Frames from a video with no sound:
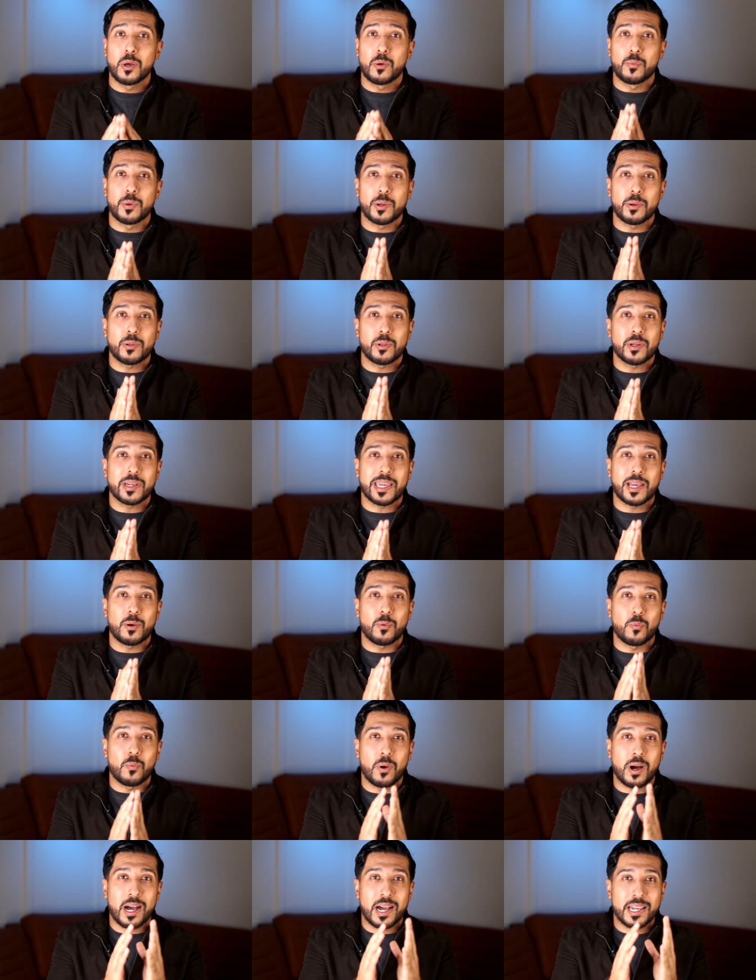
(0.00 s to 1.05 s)
we will look at
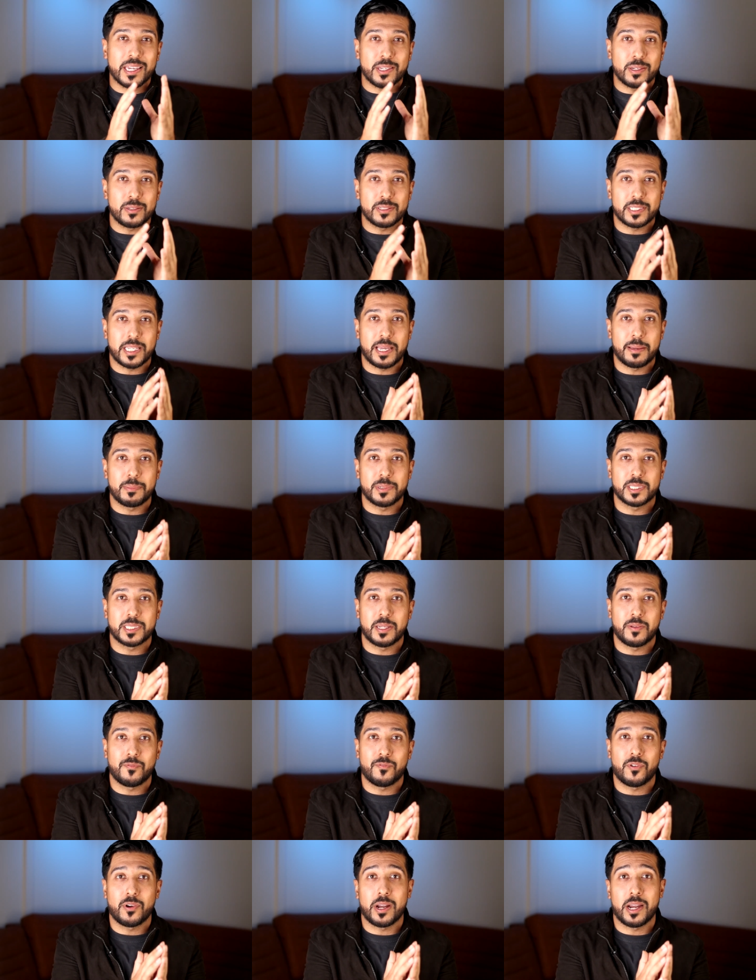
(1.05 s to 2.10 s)
why use
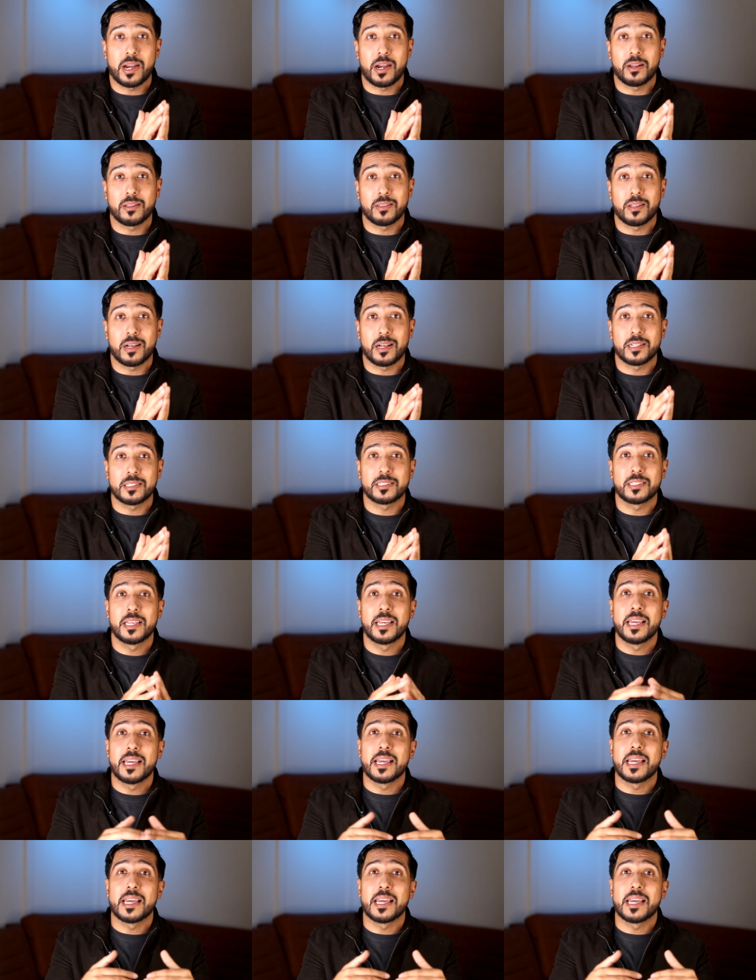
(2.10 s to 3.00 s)
MSM for hair loss.